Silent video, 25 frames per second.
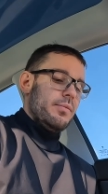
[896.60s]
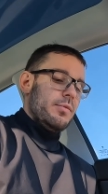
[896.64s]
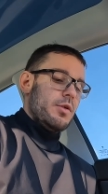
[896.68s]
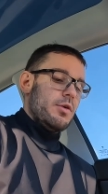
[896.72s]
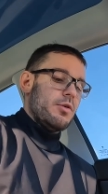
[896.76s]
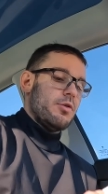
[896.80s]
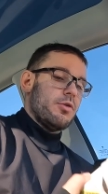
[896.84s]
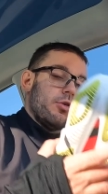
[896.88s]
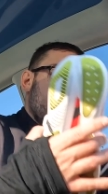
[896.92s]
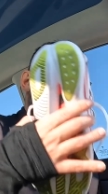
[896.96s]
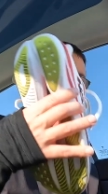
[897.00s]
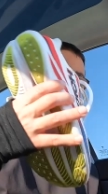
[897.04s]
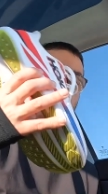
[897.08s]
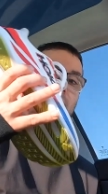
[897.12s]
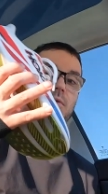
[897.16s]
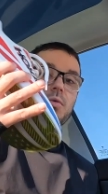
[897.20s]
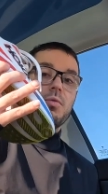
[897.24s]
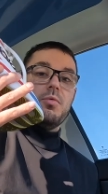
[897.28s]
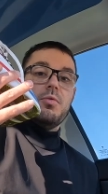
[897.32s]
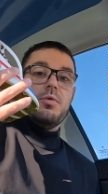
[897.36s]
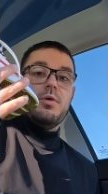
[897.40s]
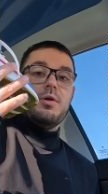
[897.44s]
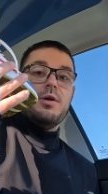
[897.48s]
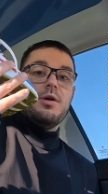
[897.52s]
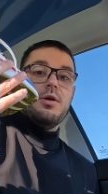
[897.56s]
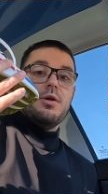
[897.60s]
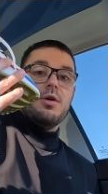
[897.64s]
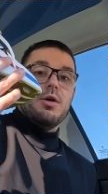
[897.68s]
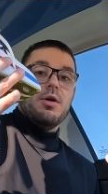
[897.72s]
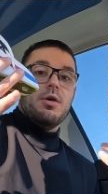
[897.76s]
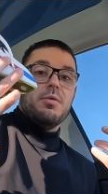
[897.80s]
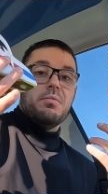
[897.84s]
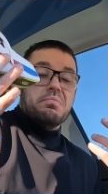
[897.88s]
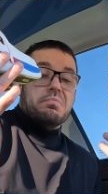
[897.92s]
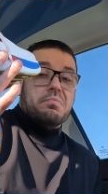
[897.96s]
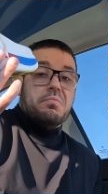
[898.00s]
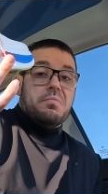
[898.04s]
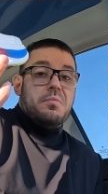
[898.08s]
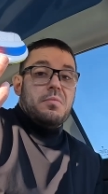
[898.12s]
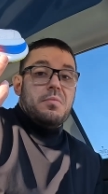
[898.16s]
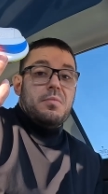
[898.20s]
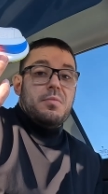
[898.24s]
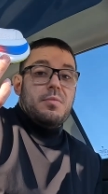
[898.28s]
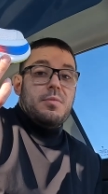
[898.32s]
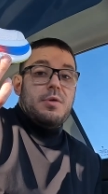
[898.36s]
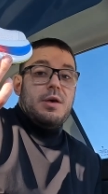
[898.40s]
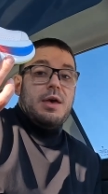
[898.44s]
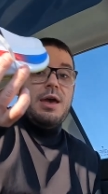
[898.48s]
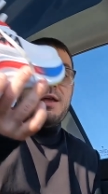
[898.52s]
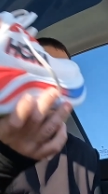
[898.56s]
So
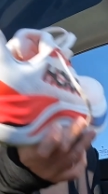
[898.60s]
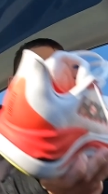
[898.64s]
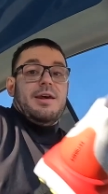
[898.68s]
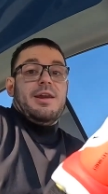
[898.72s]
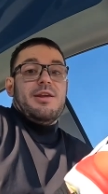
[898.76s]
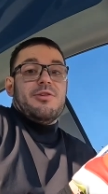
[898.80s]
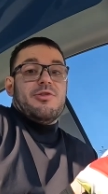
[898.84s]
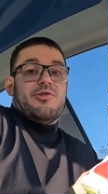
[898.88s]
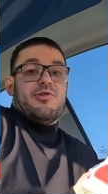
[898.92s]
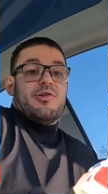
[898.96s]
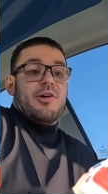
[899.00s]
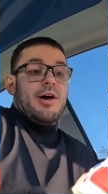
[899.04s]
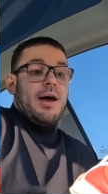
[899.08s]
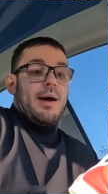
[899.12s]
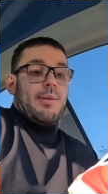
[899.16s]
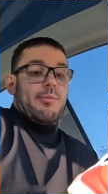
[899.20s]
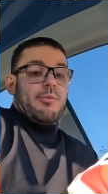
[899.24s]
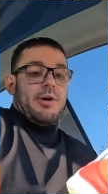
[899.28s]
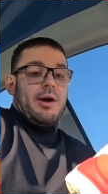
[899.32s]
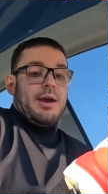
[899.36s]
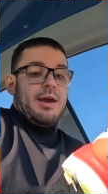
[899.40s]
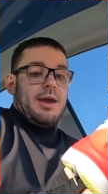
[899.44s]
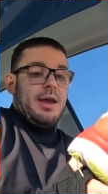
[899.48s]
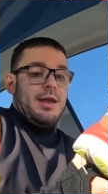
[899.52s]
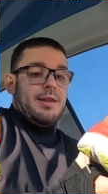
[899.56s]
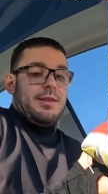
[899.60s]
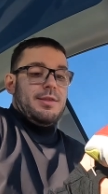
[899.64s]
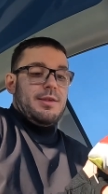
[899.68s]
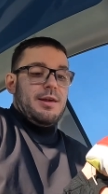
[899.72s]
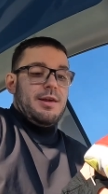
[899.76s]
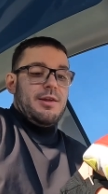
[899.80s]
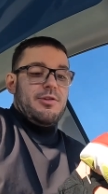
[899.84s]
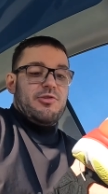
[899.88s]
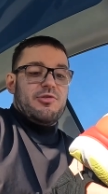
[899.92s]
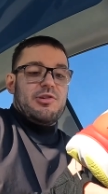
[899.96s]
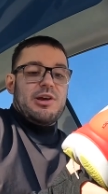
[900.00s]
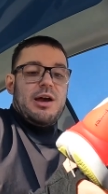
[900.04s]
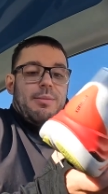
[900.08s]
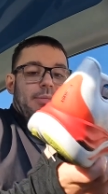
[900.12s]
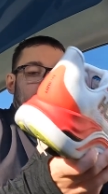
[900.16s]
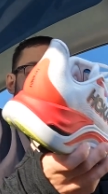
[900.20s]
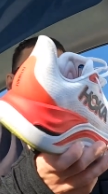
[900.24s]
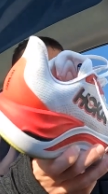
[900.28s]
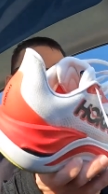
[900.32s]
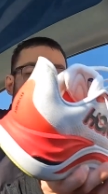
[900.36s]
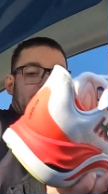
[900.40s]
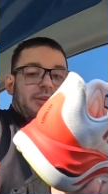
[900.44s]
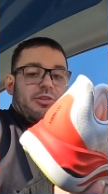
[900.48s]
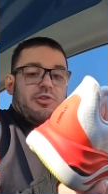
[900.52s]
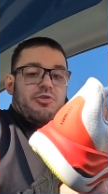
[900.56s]
it did its job, right? It did its job as a
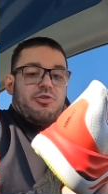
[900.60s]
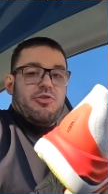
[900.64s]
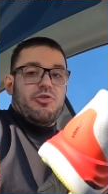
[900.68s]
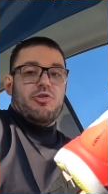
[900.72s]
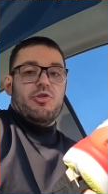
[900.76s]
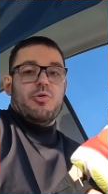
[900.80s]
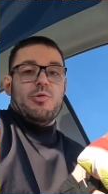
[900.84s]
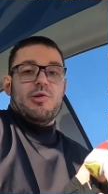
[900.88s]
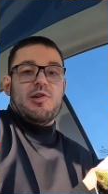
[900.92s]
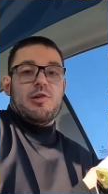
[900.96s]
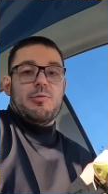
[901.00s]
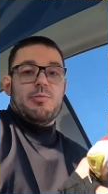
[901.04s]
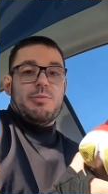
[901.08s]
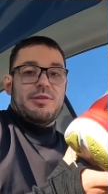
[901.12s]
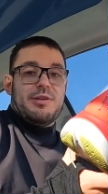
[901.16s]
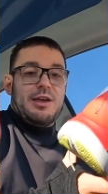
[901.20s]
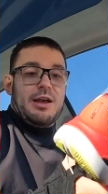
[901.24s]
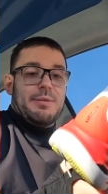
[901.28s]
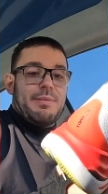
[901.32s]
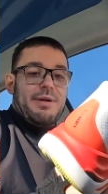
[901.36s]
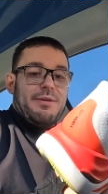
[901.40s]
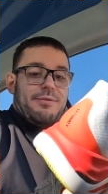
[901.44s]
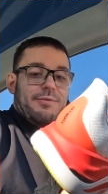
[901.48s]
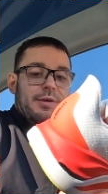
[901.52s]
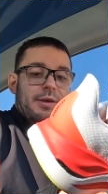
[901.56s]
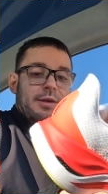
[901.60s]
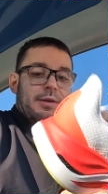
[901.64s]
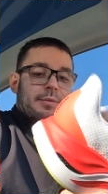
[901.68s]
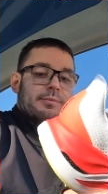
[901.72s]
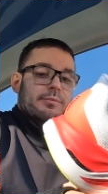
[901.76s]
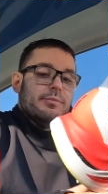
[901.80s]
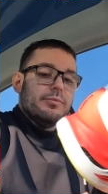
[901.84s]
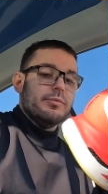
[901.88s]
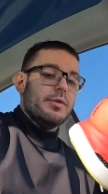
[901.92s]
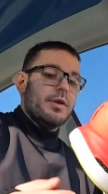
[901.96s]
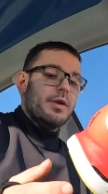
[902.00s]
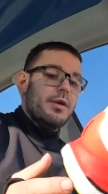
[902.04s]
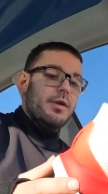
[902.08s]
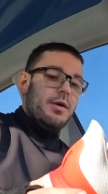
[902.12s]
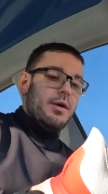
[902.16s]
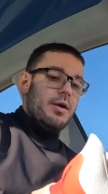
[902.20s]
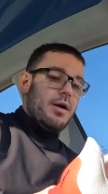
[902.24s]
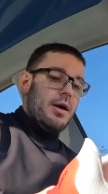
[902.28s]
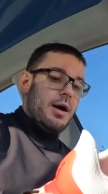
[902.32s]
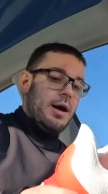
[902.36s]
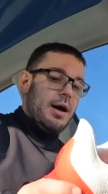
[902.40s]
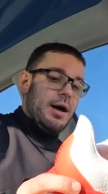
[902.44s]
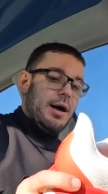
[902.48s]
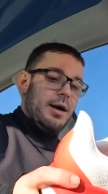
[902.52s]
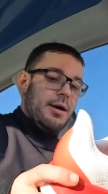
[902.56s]
max cushion shoe, which is protect my feet.
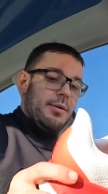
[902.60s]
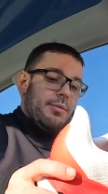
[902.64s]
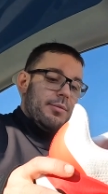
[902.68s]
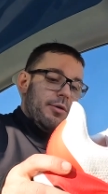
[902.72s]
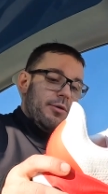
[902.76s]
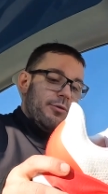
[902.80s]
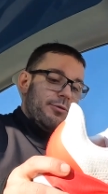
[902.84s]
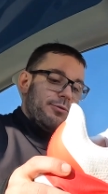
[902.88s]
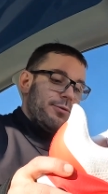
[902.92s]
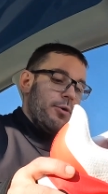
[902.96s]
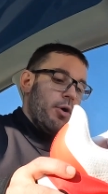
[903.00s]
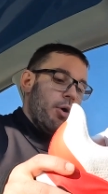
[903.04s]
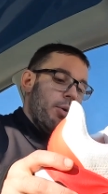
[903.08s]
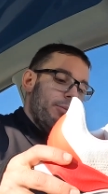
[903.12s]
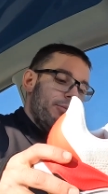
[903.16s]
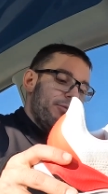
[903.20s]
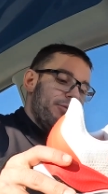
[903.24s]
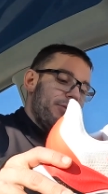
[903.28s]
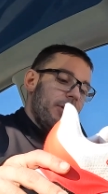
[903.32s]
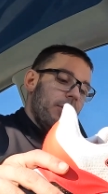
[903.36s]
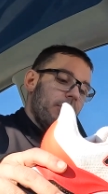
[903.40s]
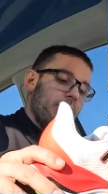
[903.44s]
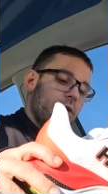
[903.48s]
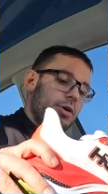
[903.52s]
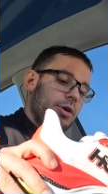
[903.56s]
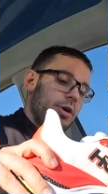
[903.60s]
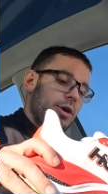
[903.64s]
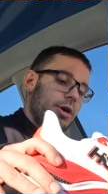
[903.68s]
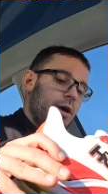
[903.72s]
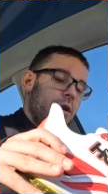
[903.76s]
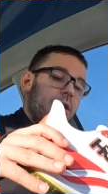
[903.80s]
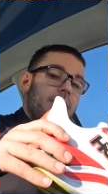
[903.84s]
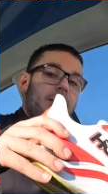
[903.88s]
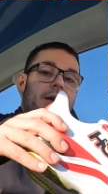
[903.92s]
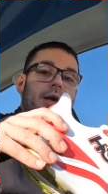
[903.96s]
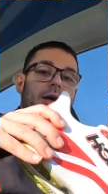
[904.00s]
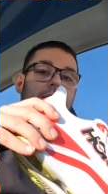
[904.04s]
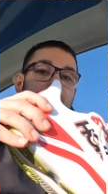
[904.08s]
Foam felt good.